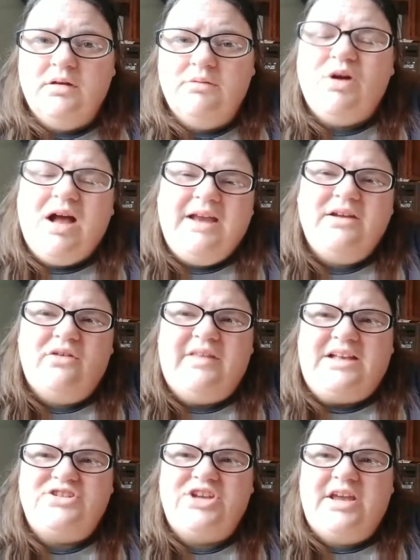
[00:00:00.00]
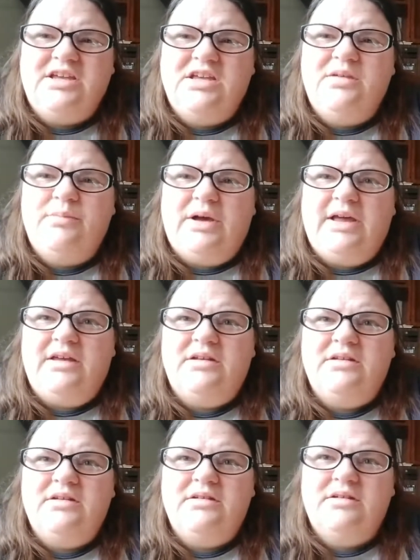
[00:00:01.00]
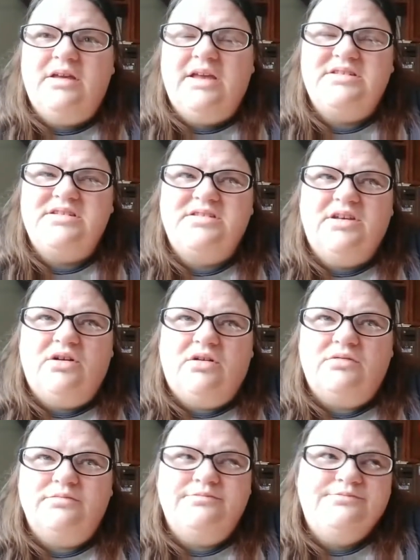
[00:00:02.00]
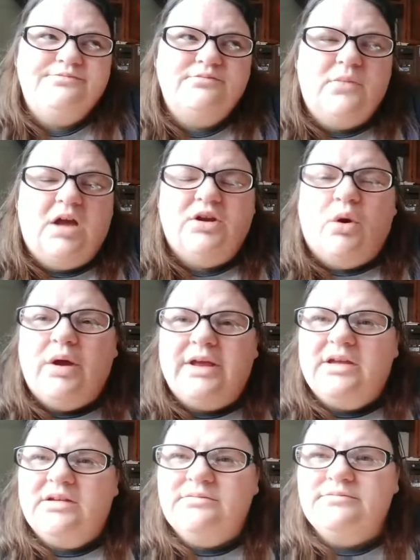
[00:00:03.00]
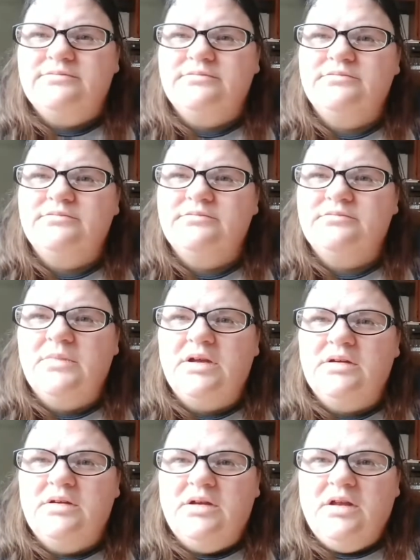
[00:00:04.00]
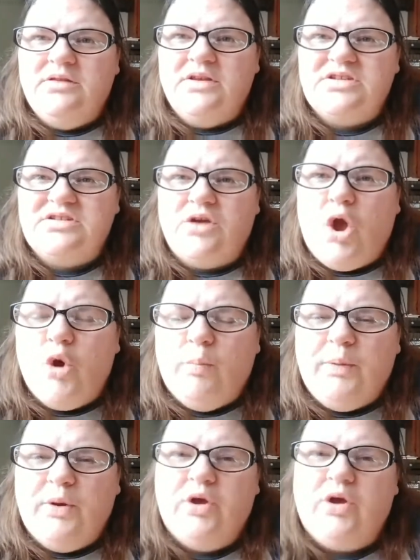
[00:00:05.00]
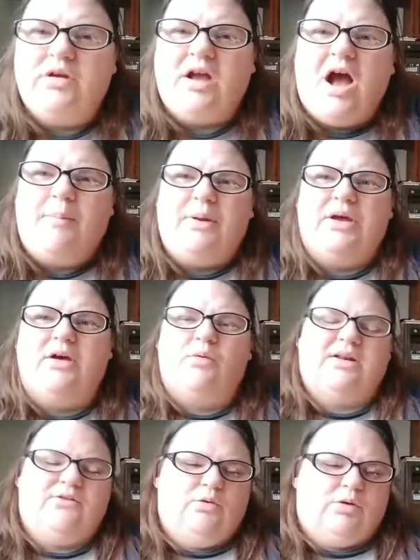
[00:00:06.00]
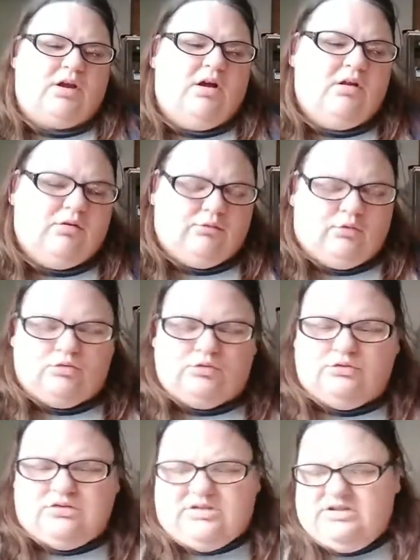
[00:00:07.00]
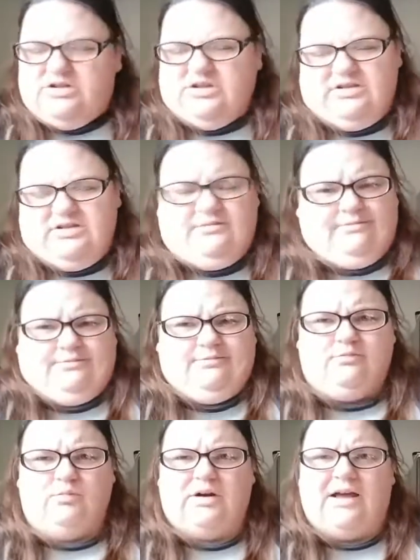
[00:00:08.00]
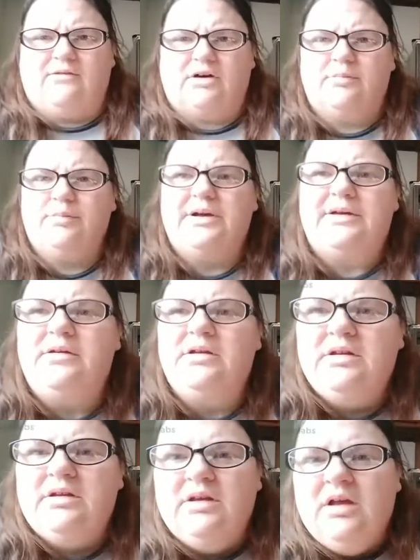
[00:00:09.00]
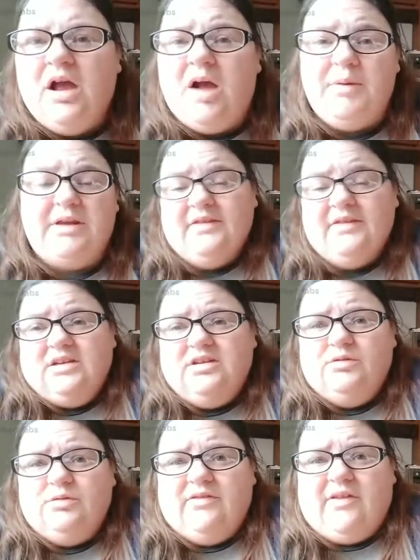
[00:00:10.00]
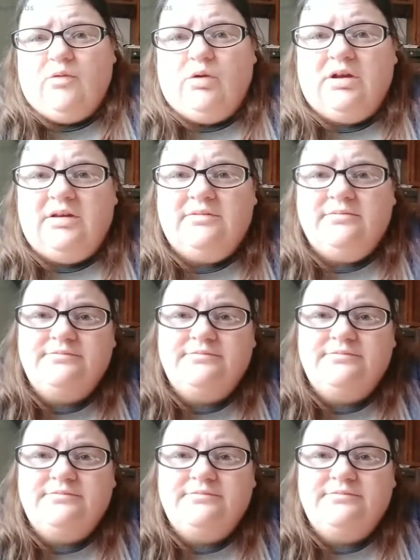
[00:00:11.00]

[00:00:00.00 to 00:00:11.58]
Well, I know that's shaky, but it's still annoying. This COPPA, whatever you want to call it, rules is just whatever. But, I mean, they can do whatever they want.